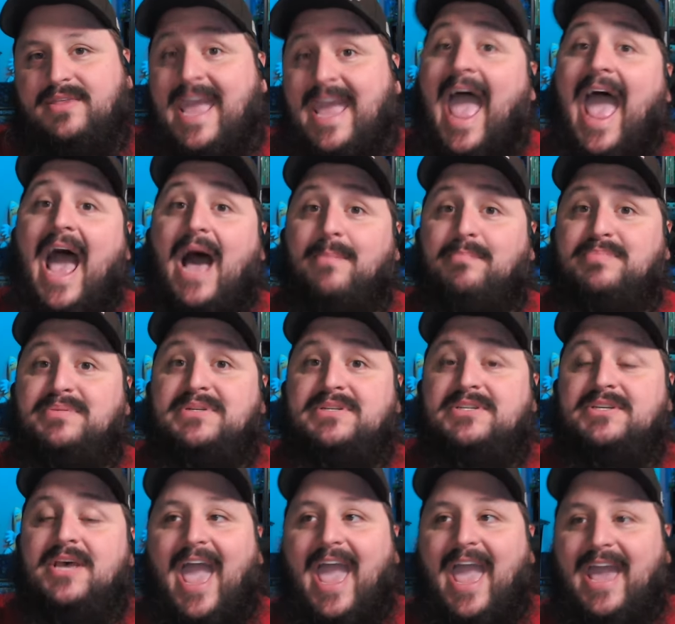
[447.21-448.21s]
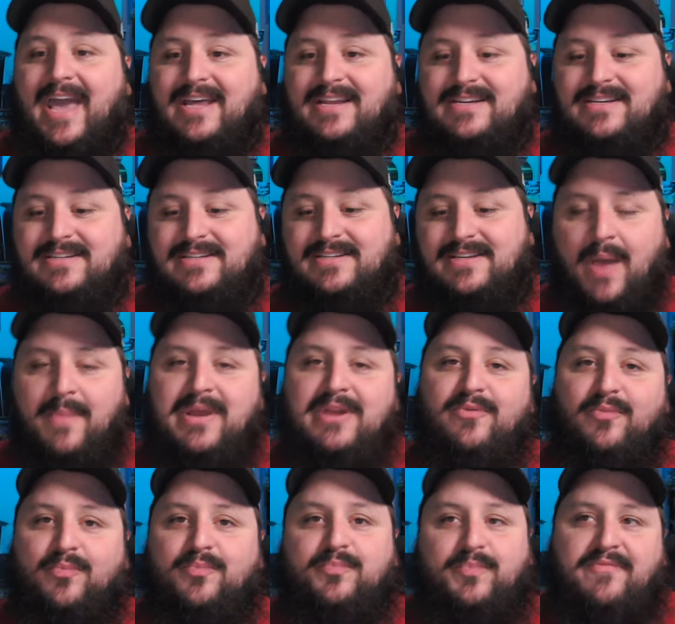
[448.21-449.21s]
caps. And I
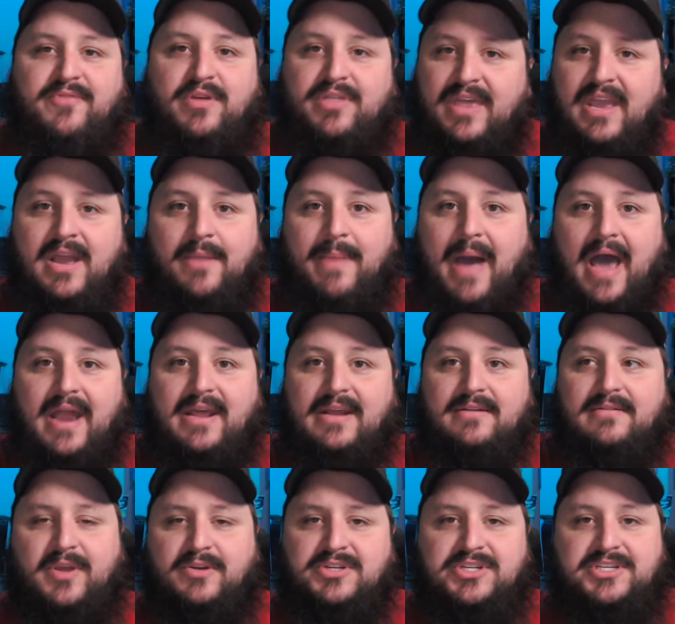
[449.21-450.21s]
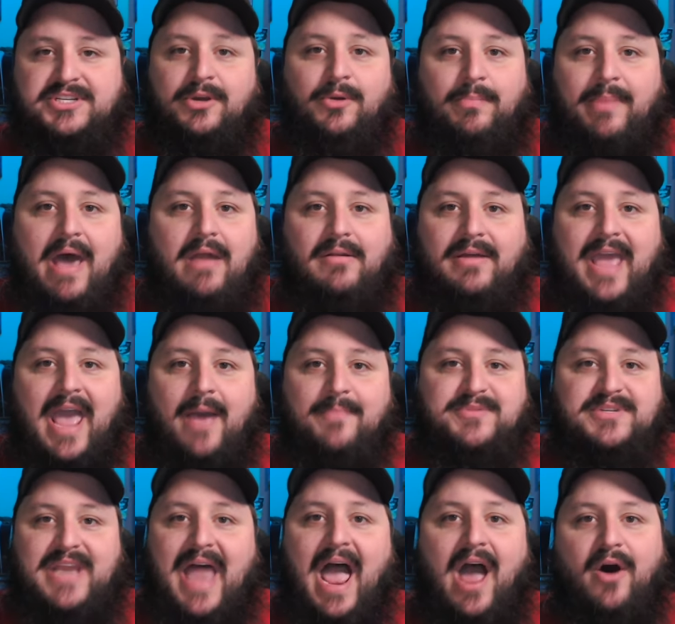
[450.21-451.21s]
mean, if you think about it, there's still bottle
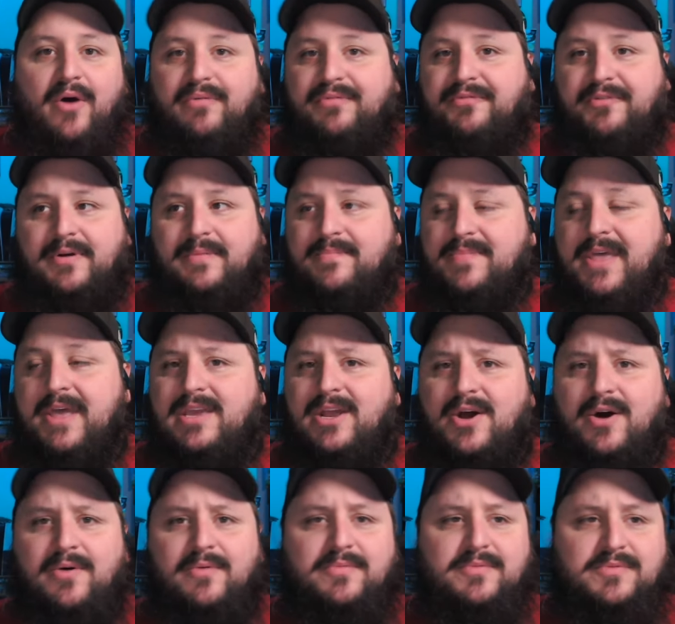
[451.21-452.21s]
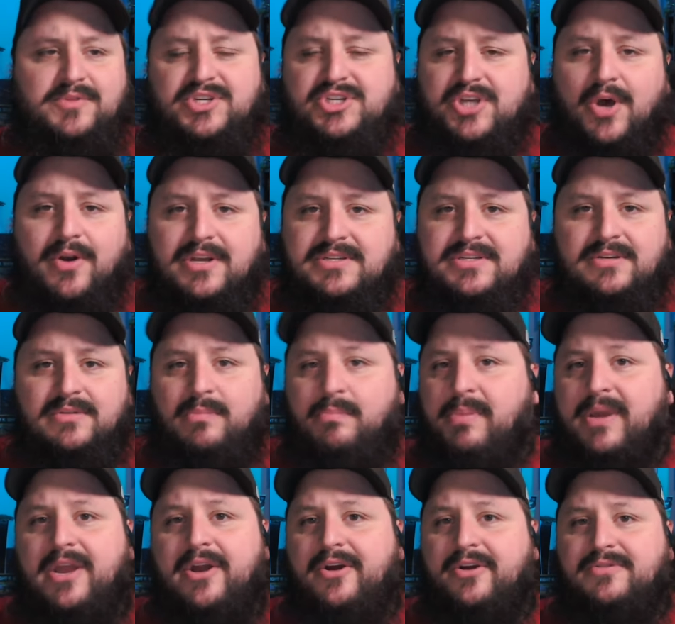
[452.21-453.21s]
caps now from, you know, sodas and
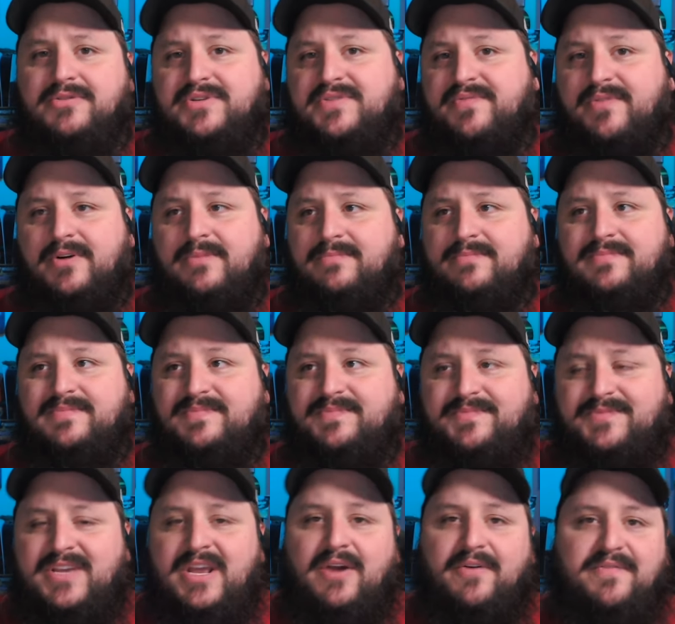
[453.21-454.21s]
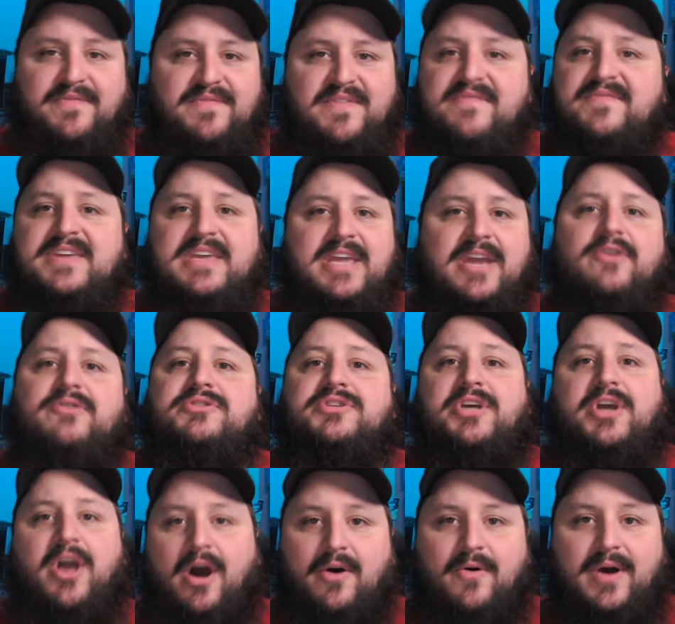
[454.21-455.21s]
beers from, you know, 50 years
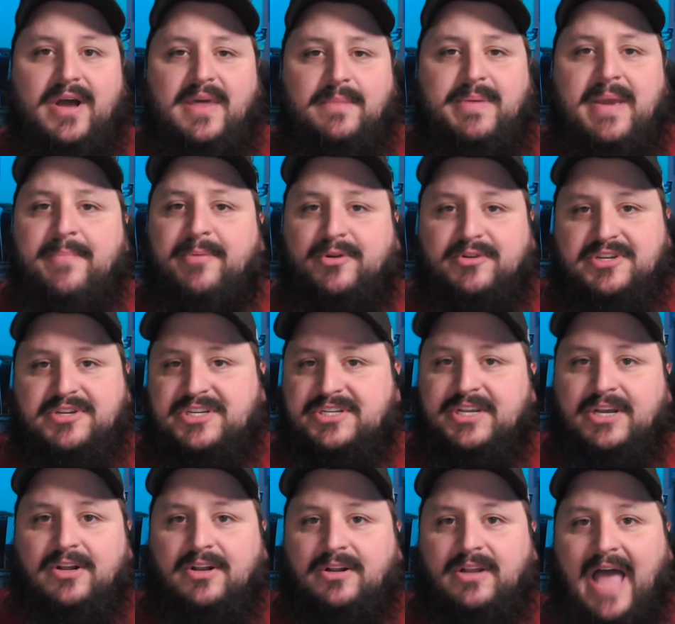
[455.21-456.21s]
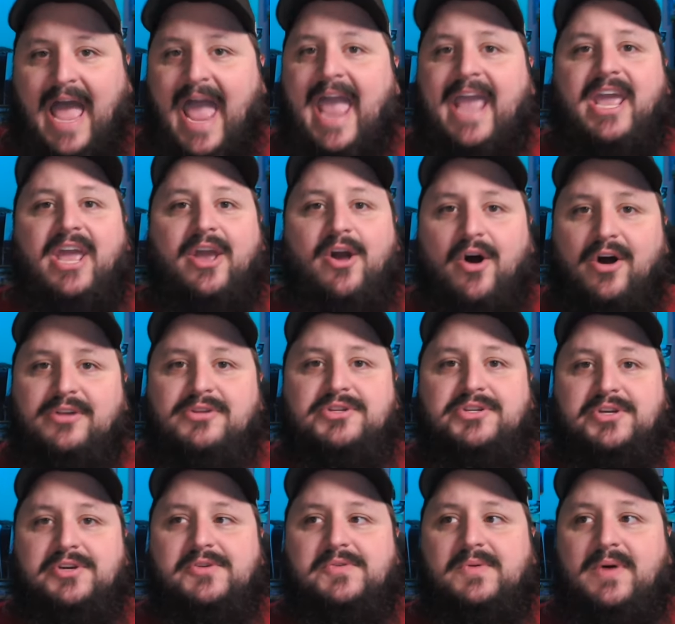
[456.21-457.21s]
ago that people are still hanging on
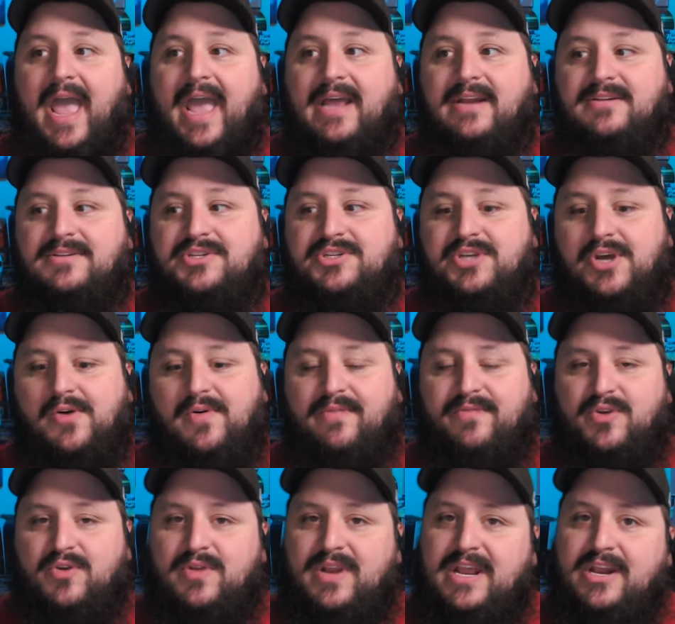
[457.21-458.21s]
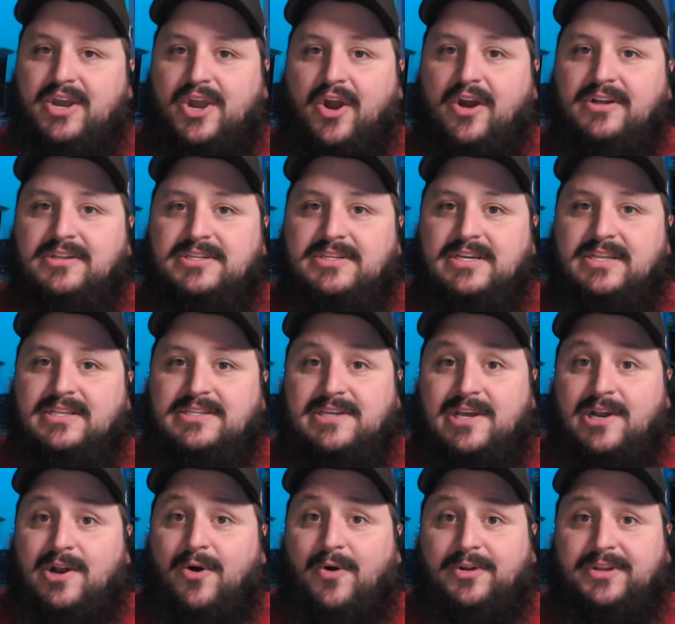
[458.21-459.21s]
to. And so if you need a currency that's
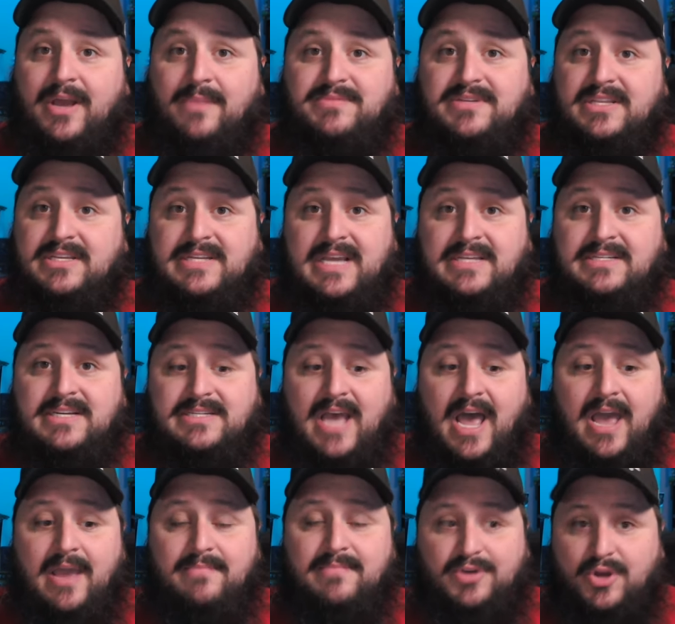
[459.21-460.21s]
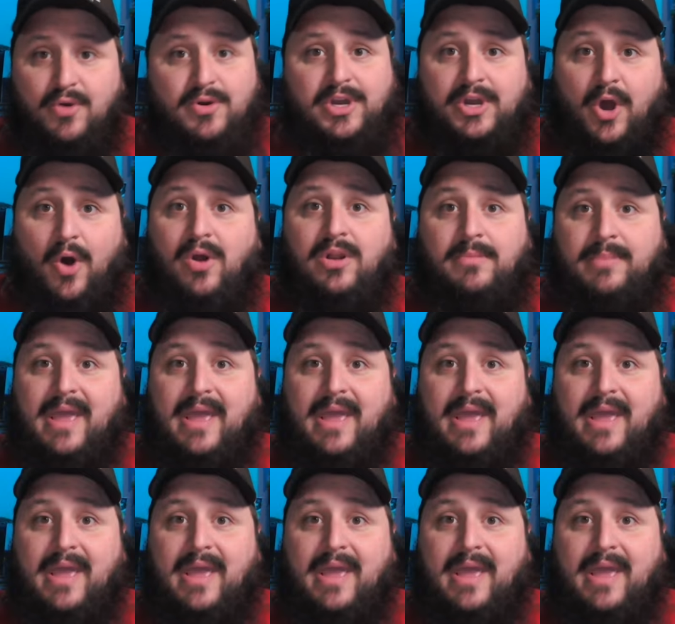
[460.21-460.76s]
going to hold up to the test of time, Nuka-Cola,